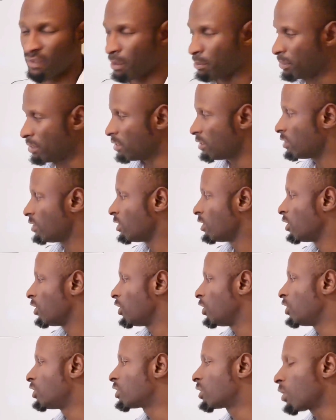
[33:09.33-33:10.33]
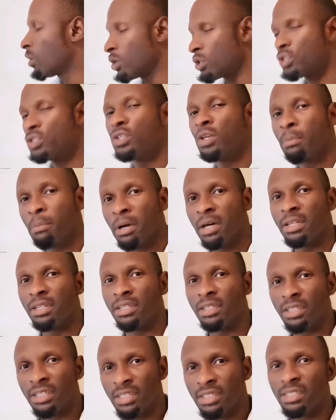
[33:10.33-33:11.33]
I mean, it costs you
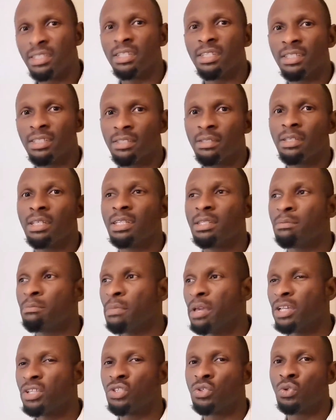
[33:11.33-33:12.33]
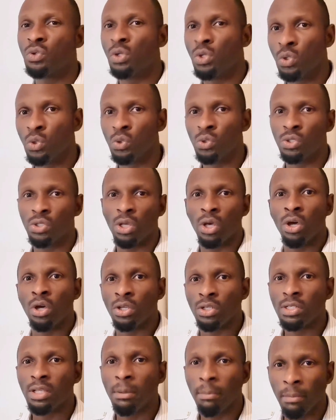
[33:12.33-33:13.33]
money. It makes you lose
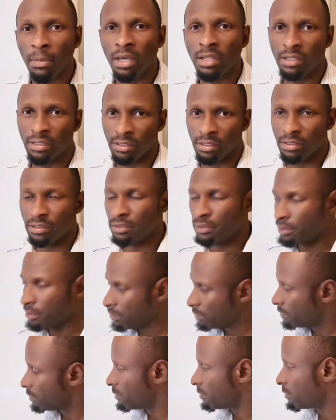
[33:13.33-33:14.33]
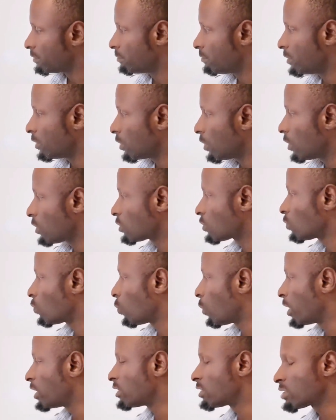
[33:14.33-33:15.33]
some money, because
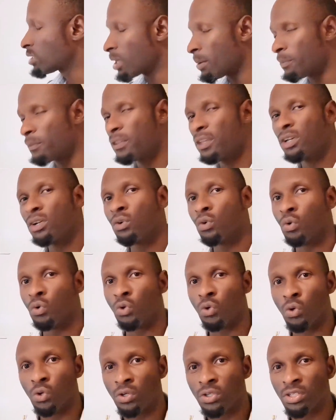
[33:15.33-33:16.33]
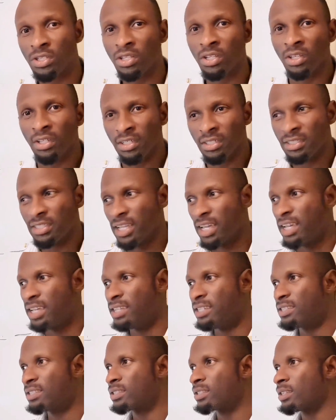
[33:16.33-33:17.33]
when something corrodes, there
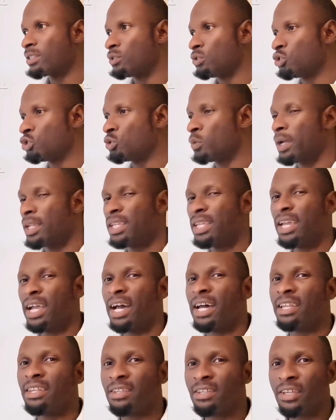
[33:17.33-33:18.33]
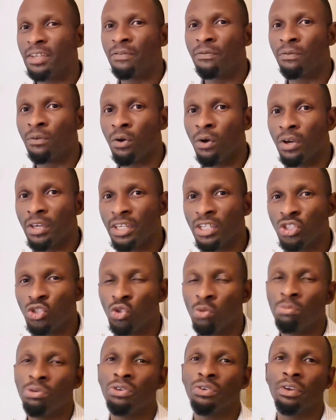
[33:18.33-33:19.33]
is usually a need for it
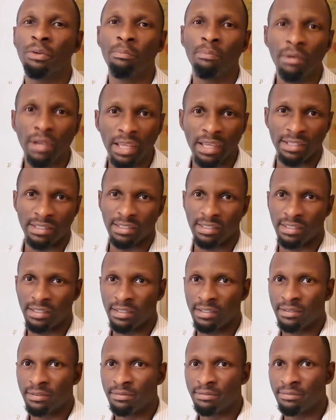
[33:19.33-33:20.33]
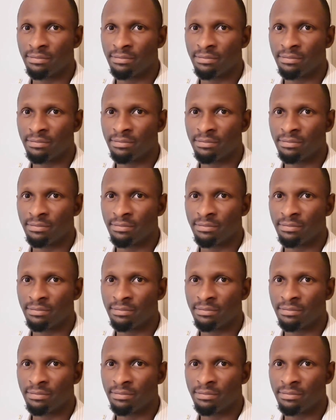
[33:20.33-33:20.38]
to be replaced.